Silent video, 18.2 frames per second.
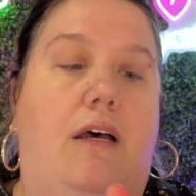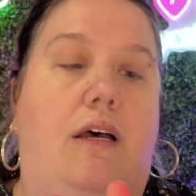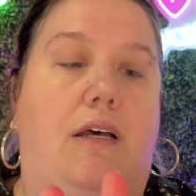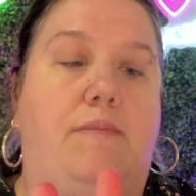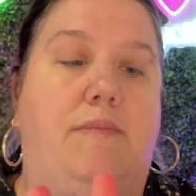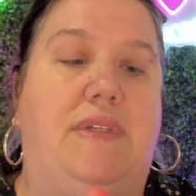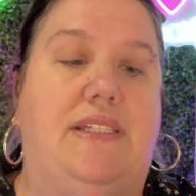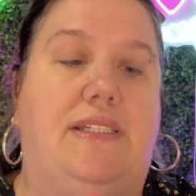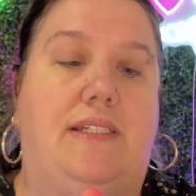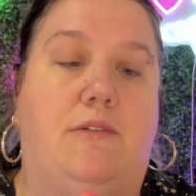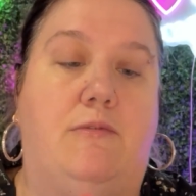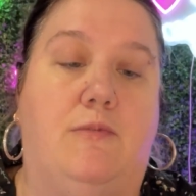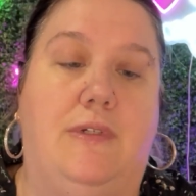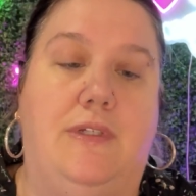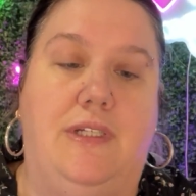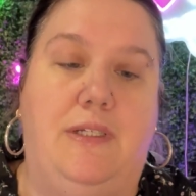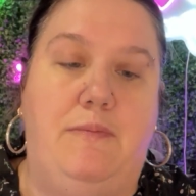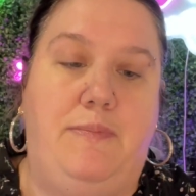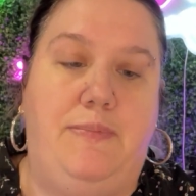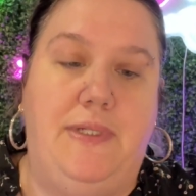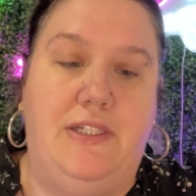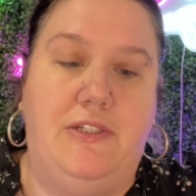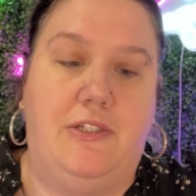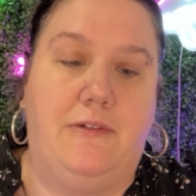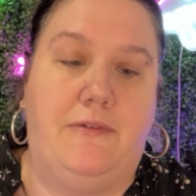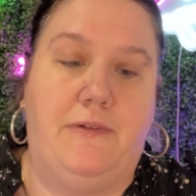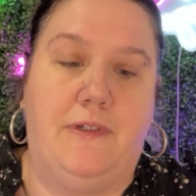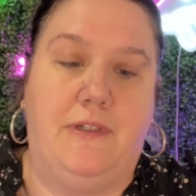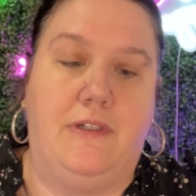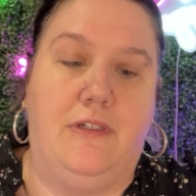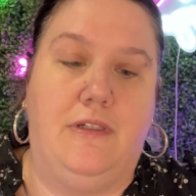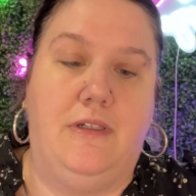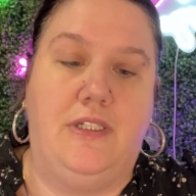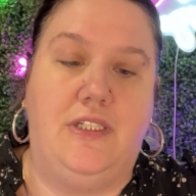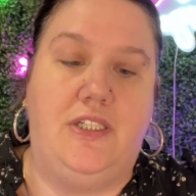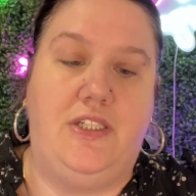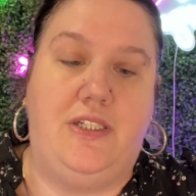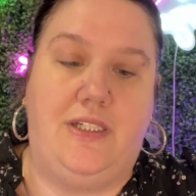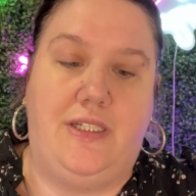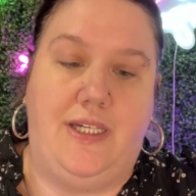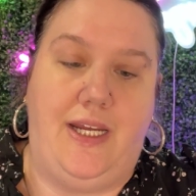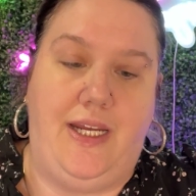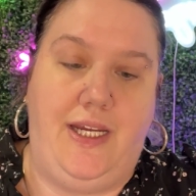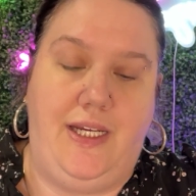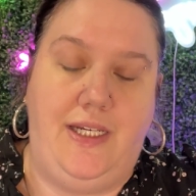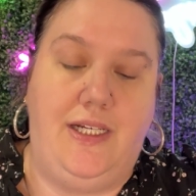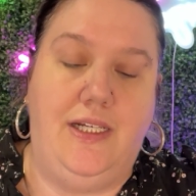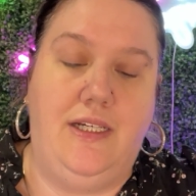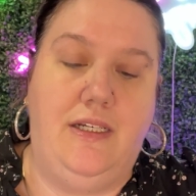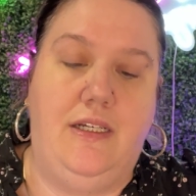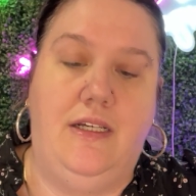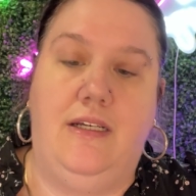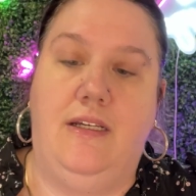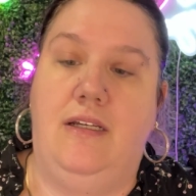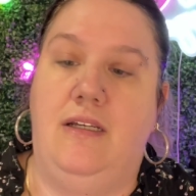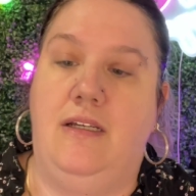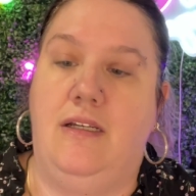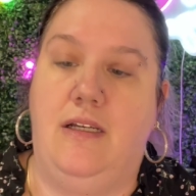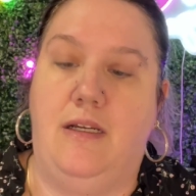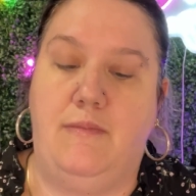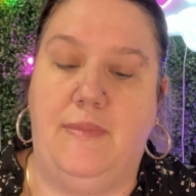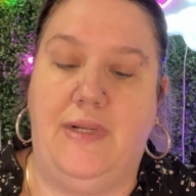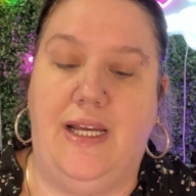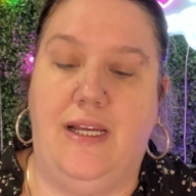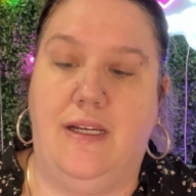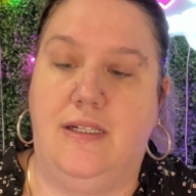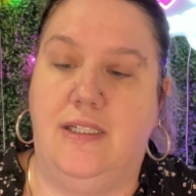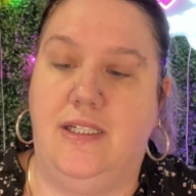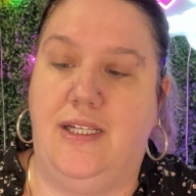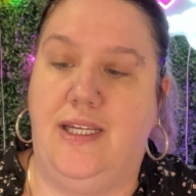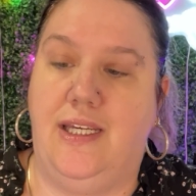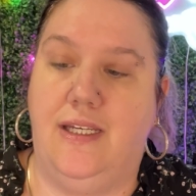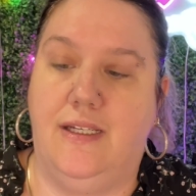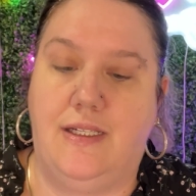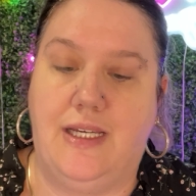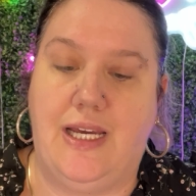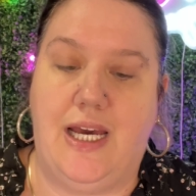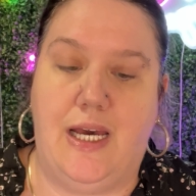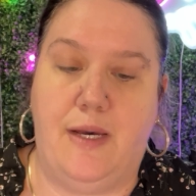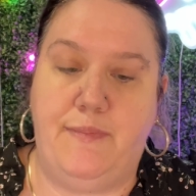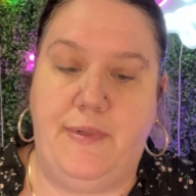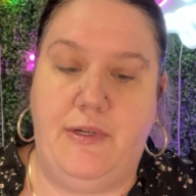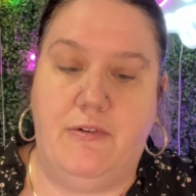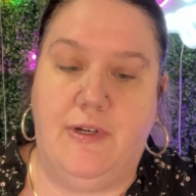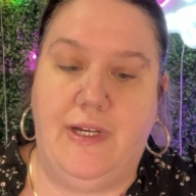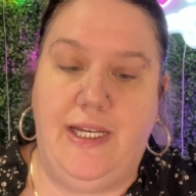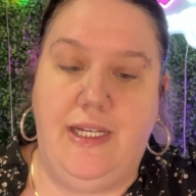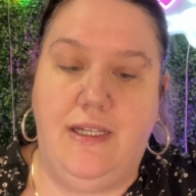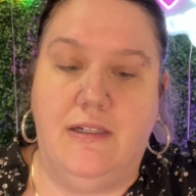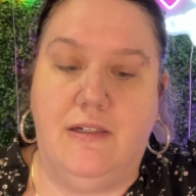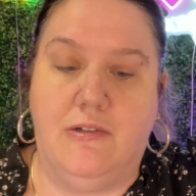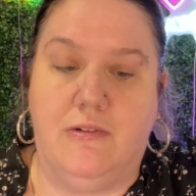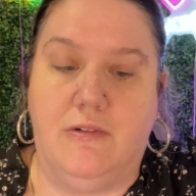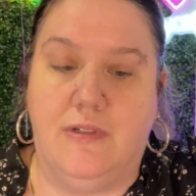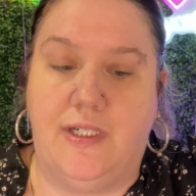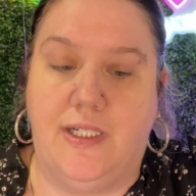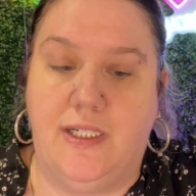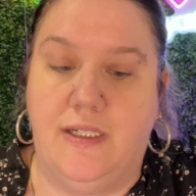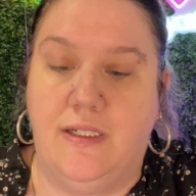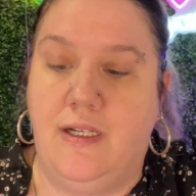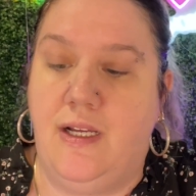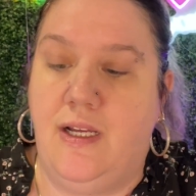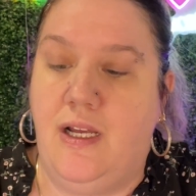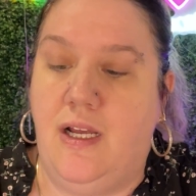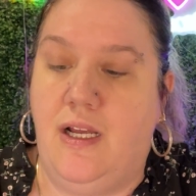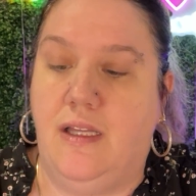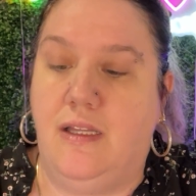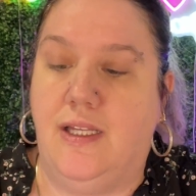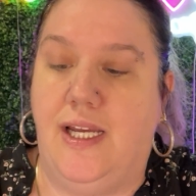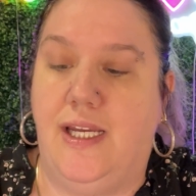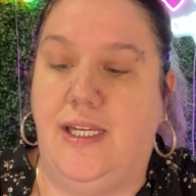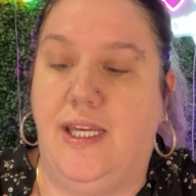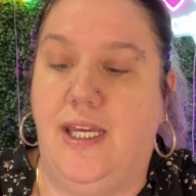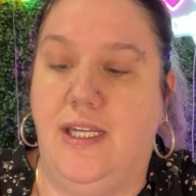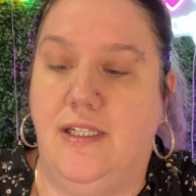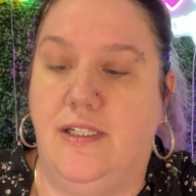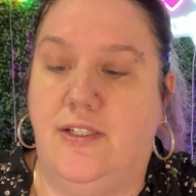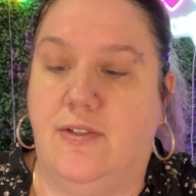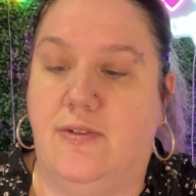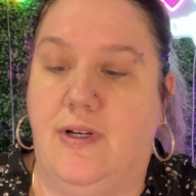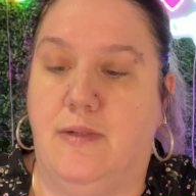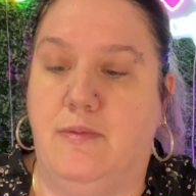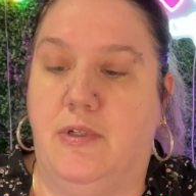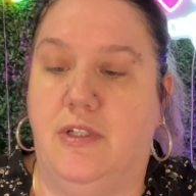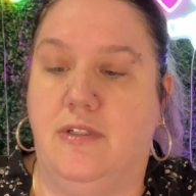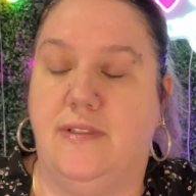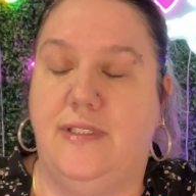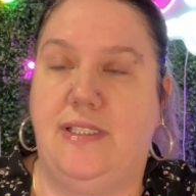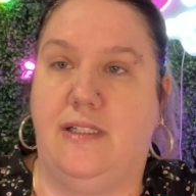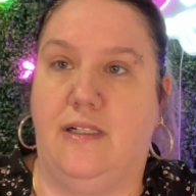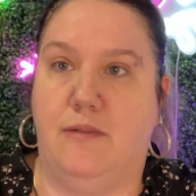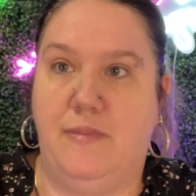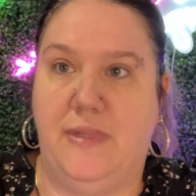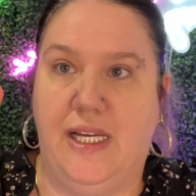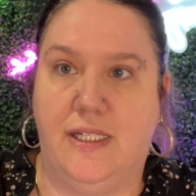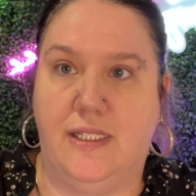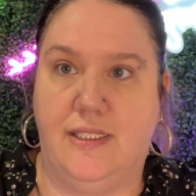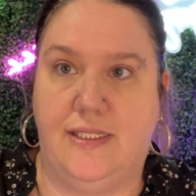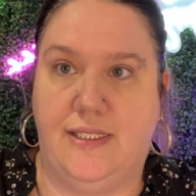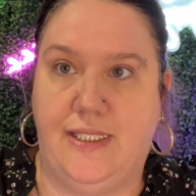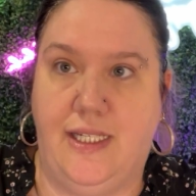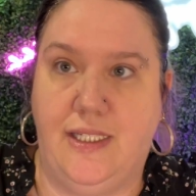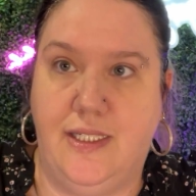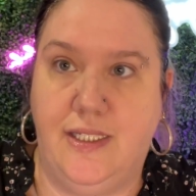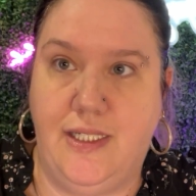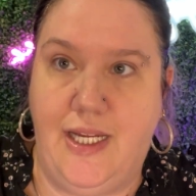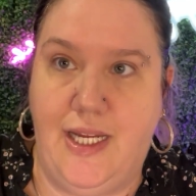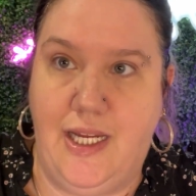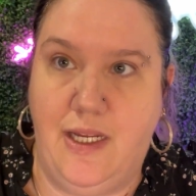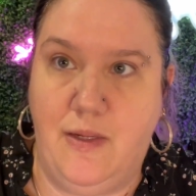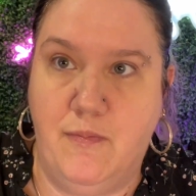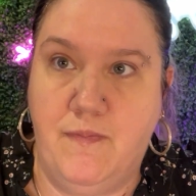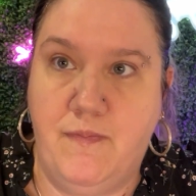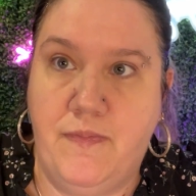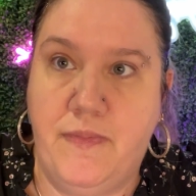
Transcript: This is a really beautiful shade. I'm not going to get copyright or like get in trouble, so I'm not going to say the name.